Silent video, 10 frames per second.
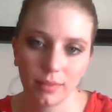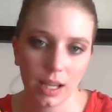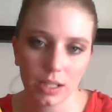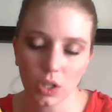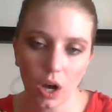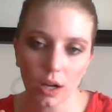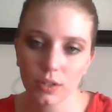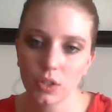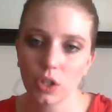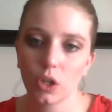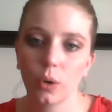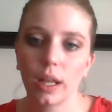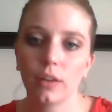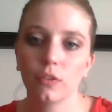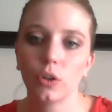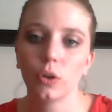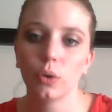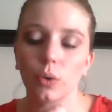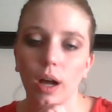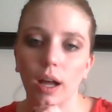it talks to you, and if
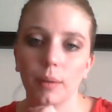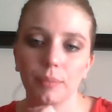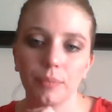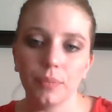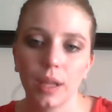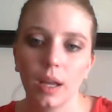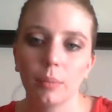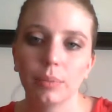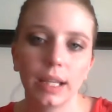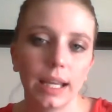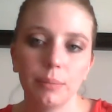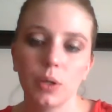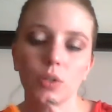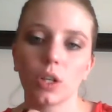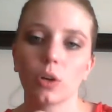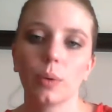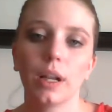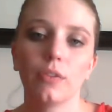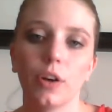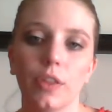you play music or
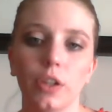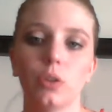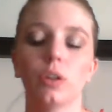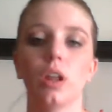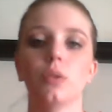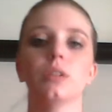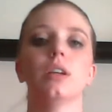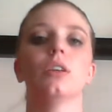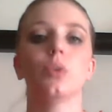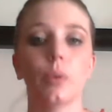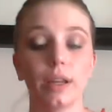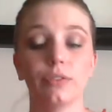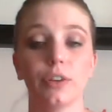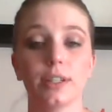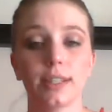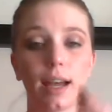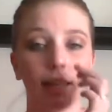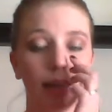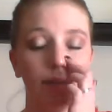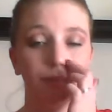whatever and then you close it, you wait for a
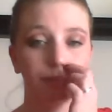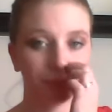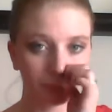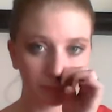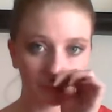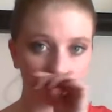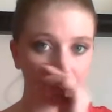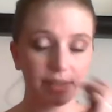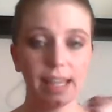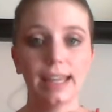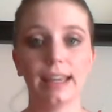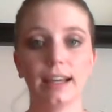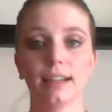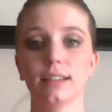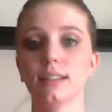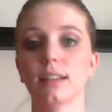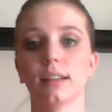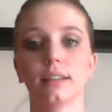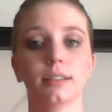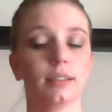second and
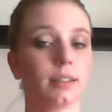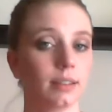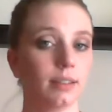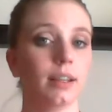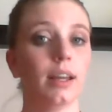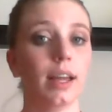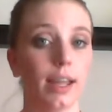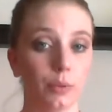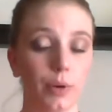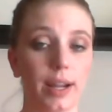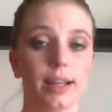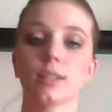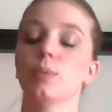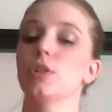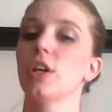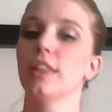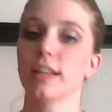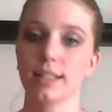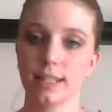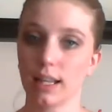it rings, which he
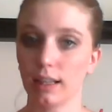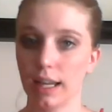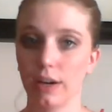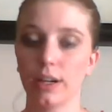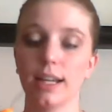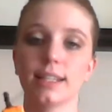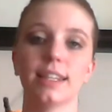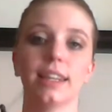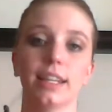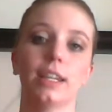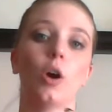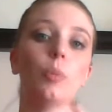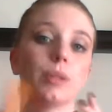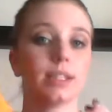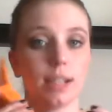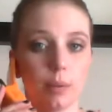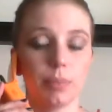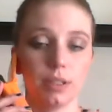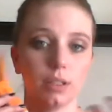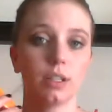thinks is hilarious, and then he opens it up
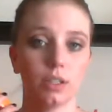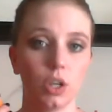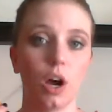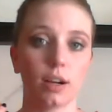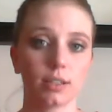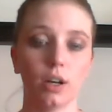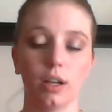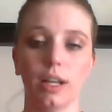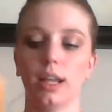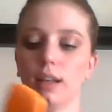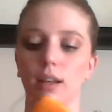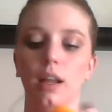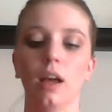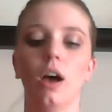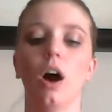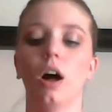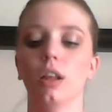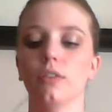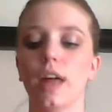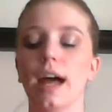and talks on it and
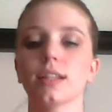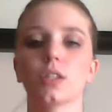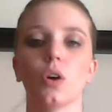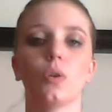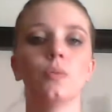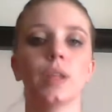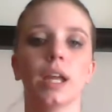all of that. So